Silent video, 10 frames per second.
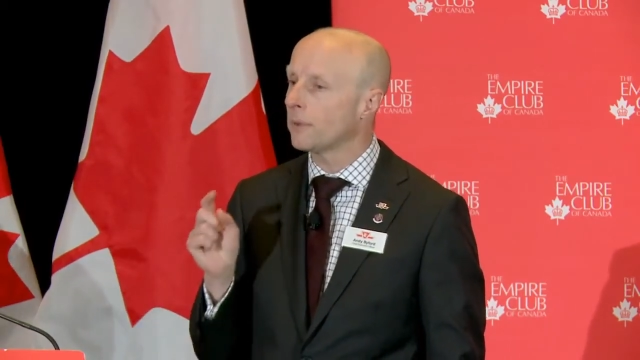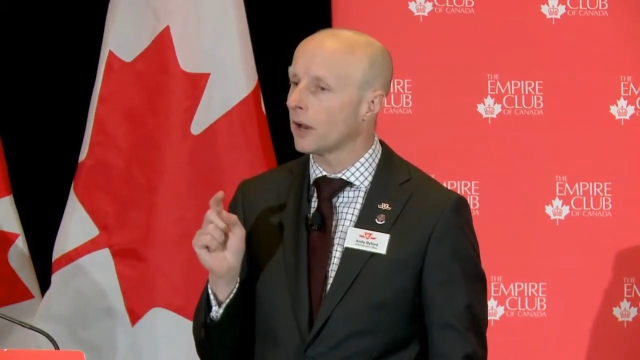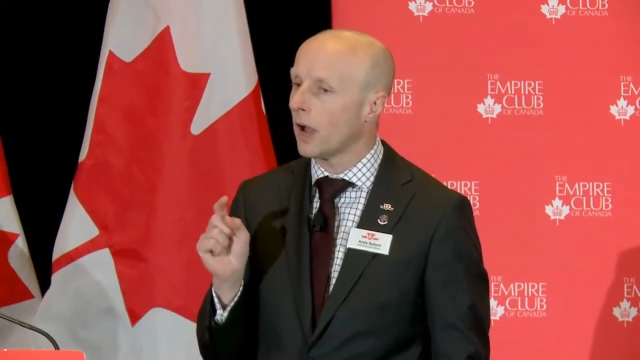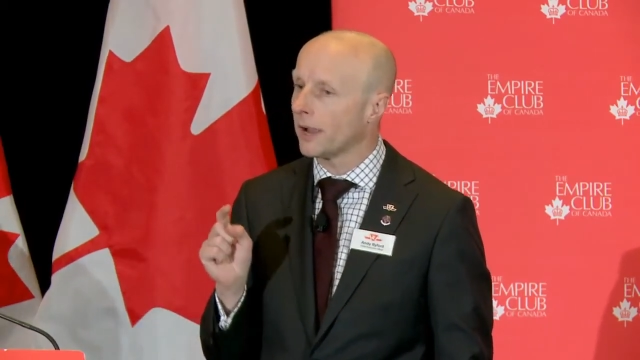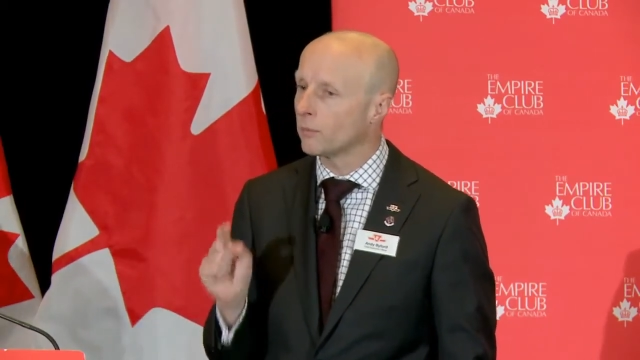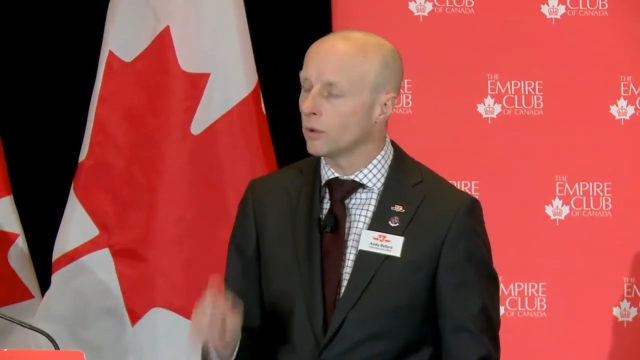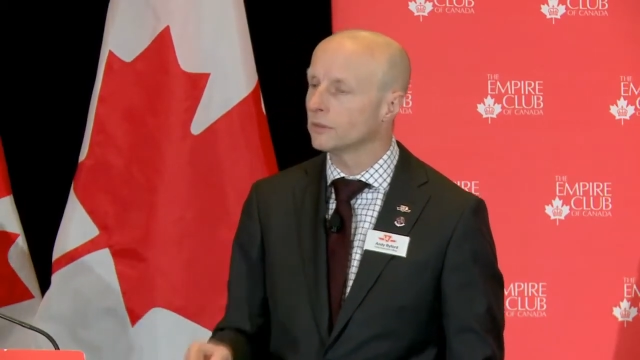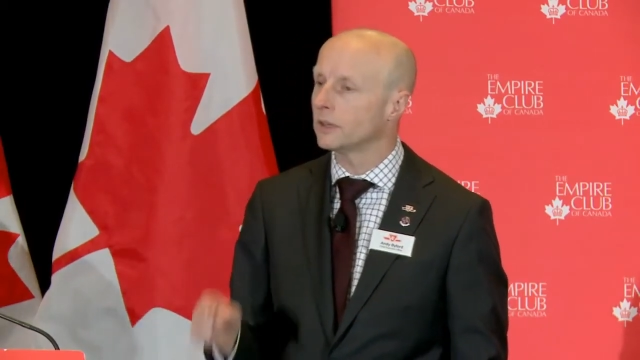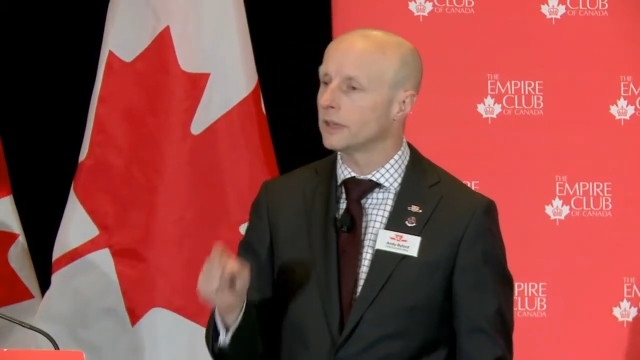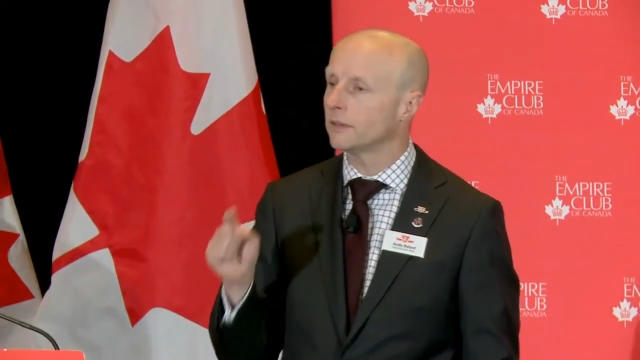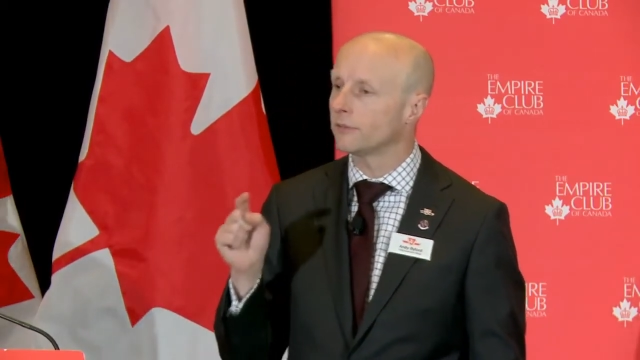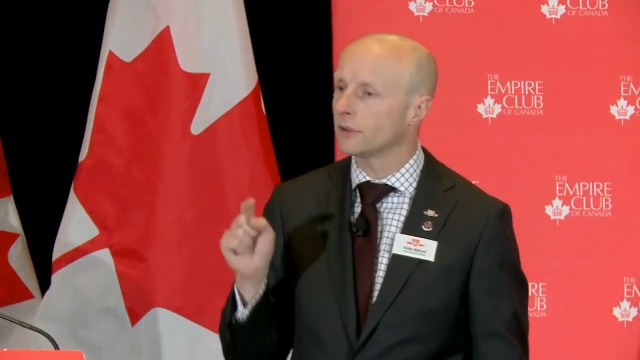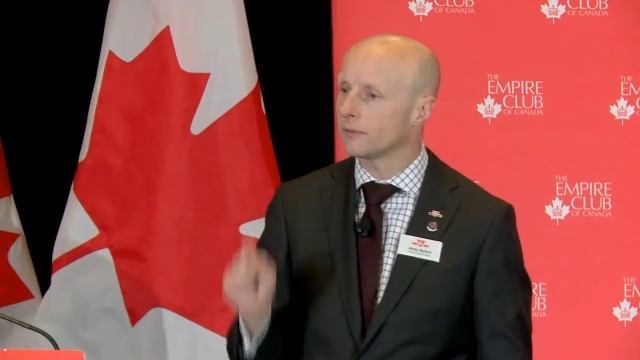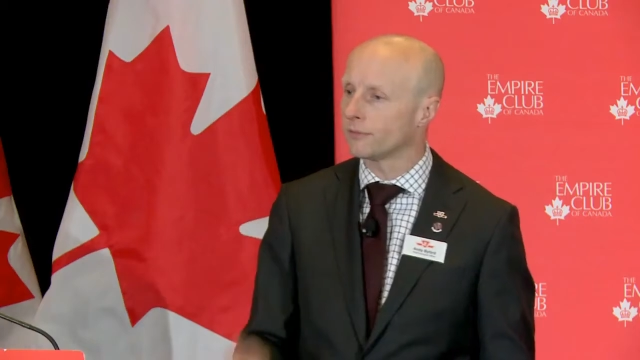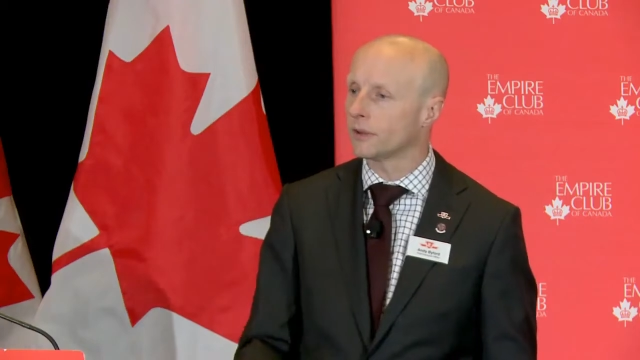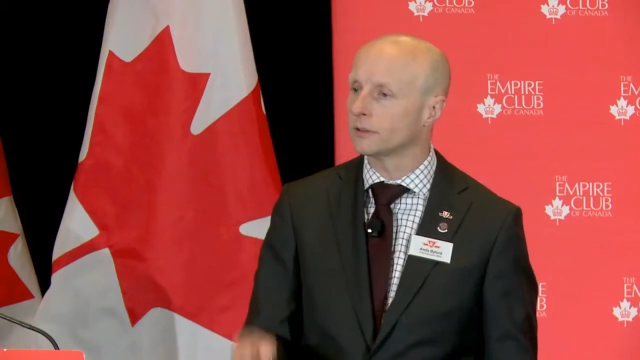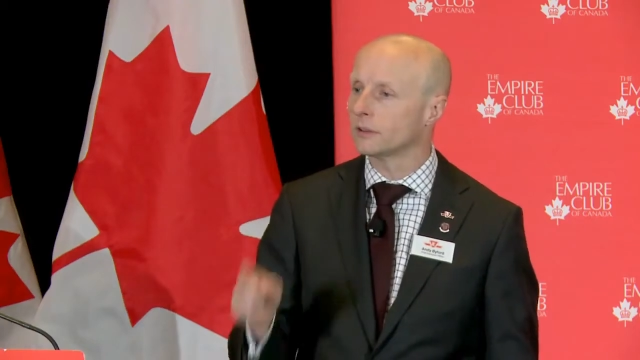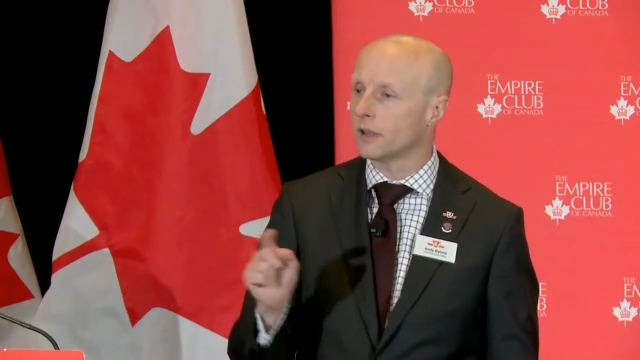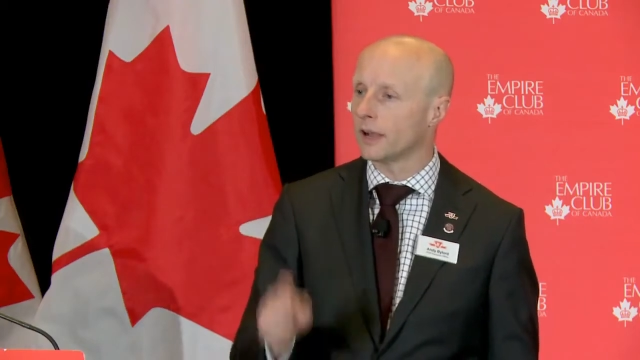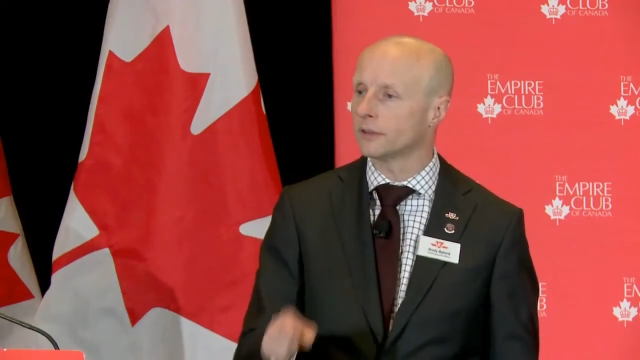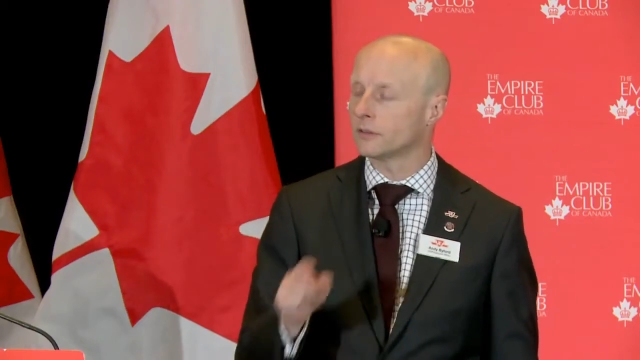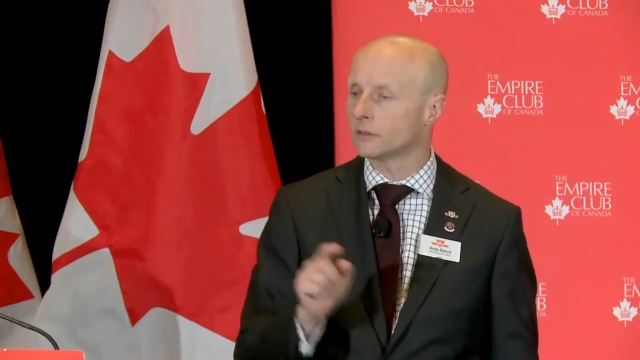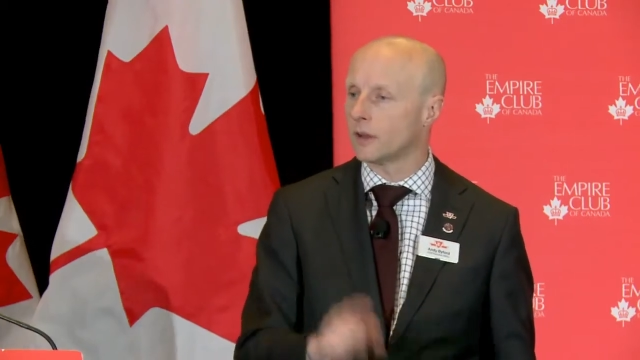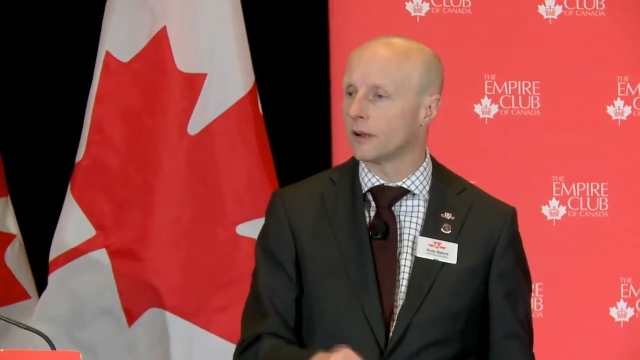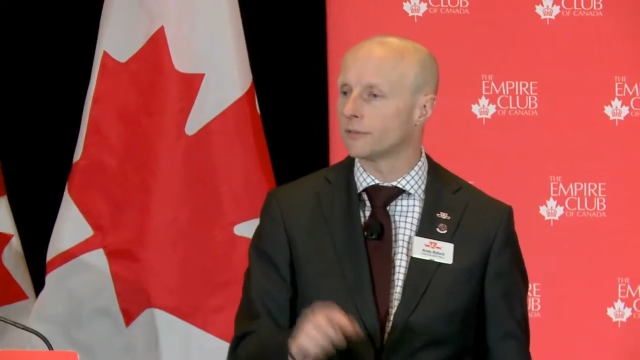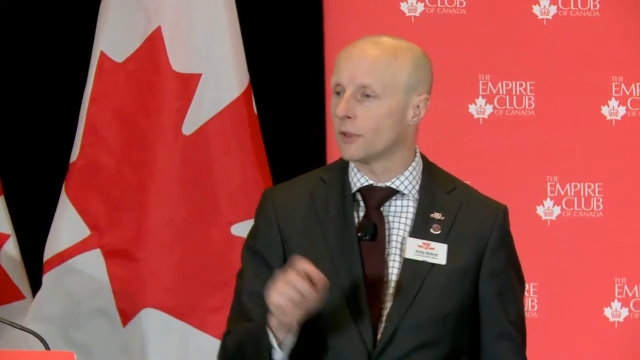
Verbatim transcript: but I wanted it for the frontline staff,